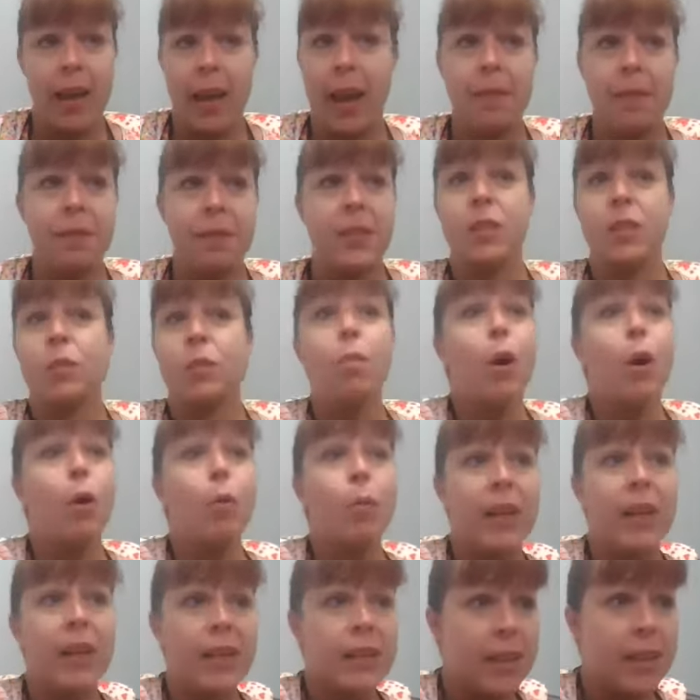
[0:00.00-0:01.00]
at this
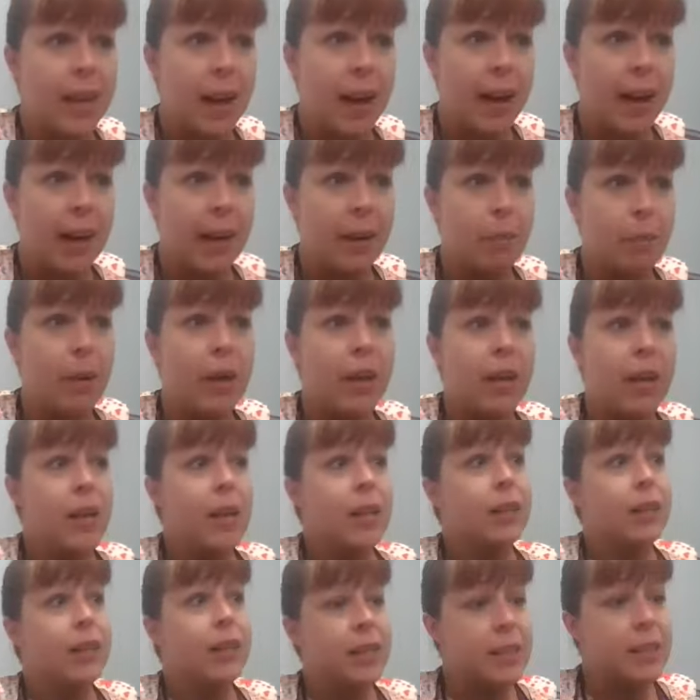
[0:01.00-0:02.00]
moment in time.
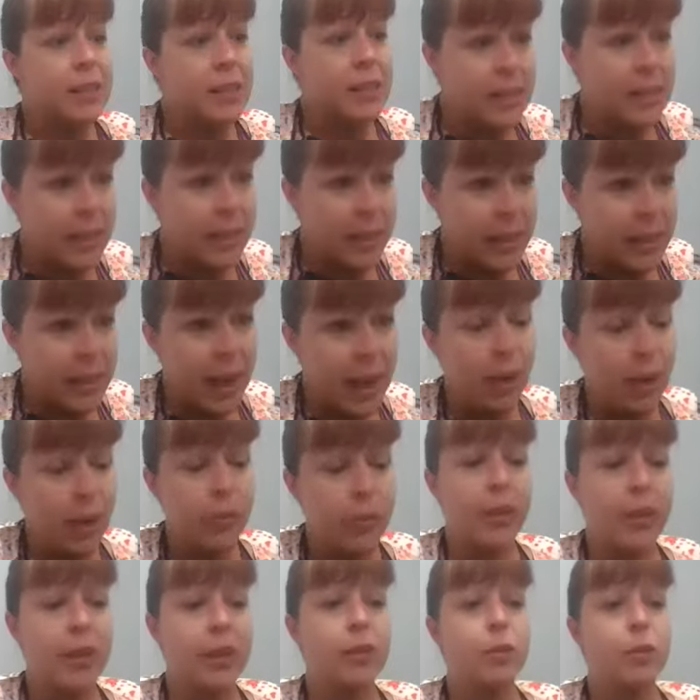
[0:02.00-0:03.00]
Let's see how
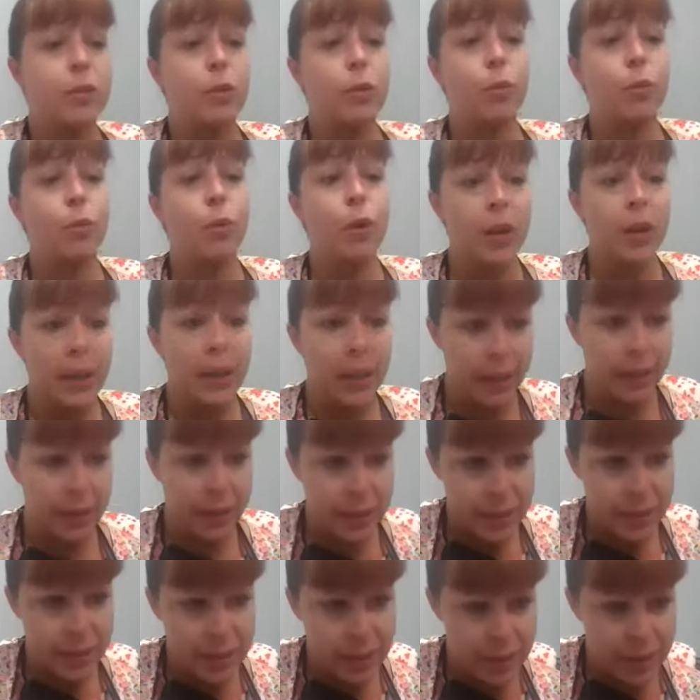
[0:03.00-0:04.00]
things are working.
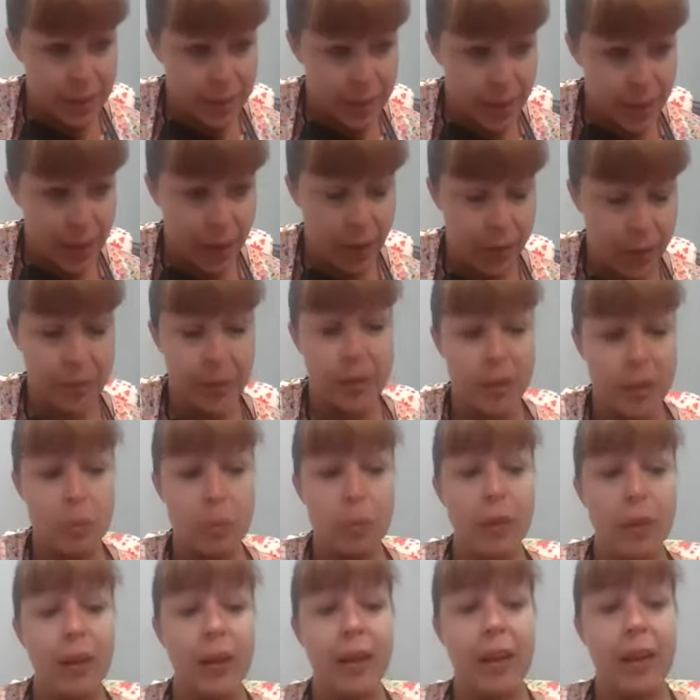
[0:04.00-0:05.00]
Let's see how things
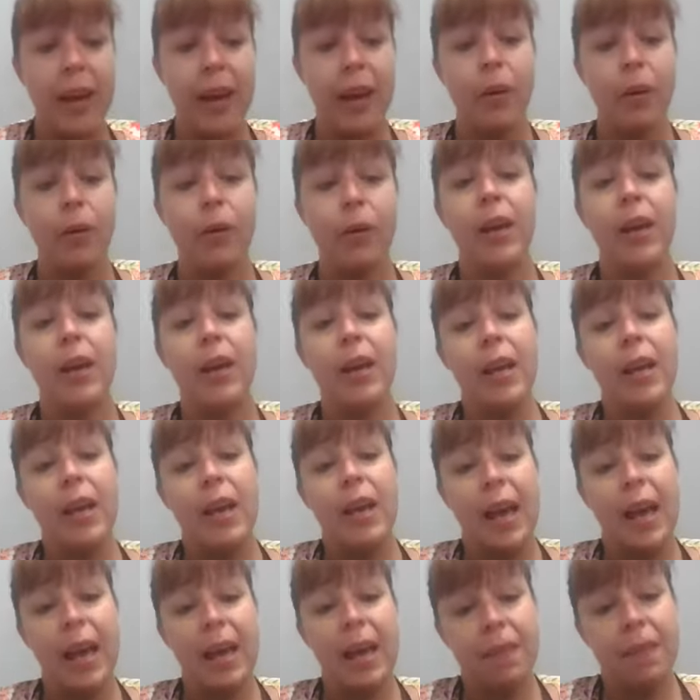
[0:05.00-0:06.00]
play out.
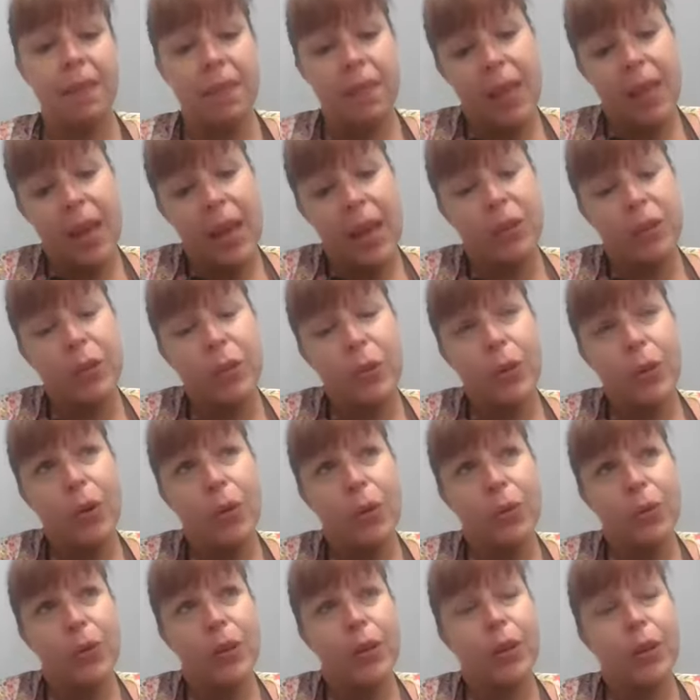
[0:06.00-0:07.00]
And you
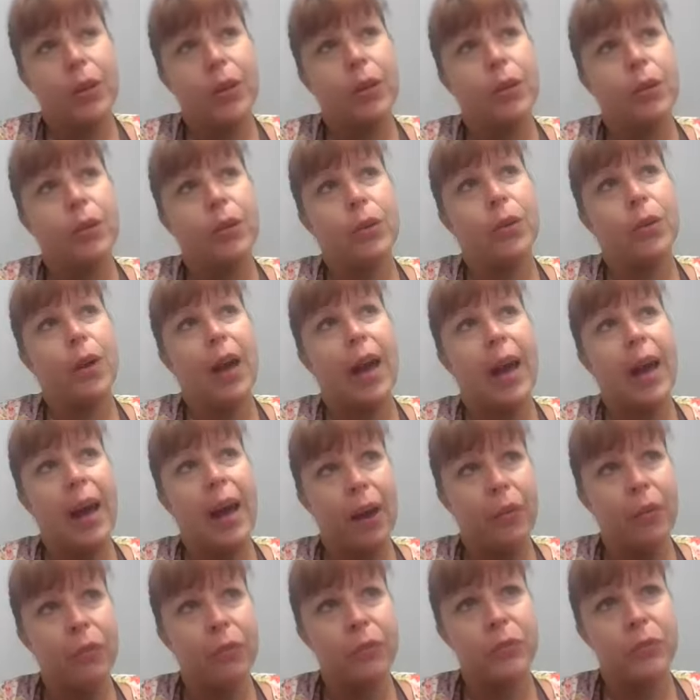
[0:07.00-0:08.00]
don't
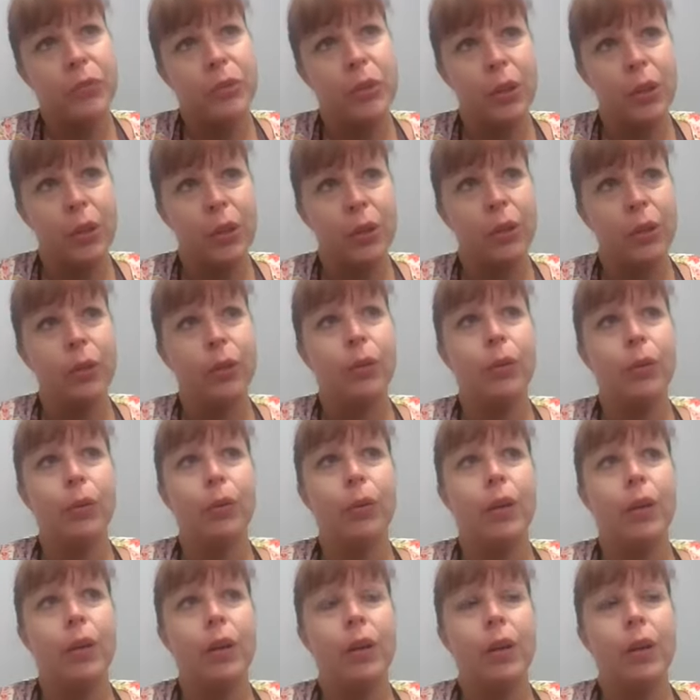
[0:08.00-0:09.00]
have
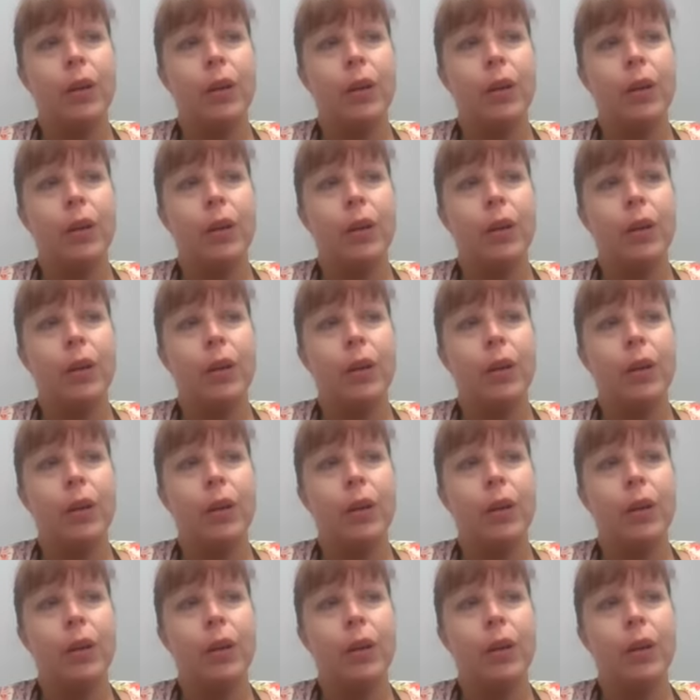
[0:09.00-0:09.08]
to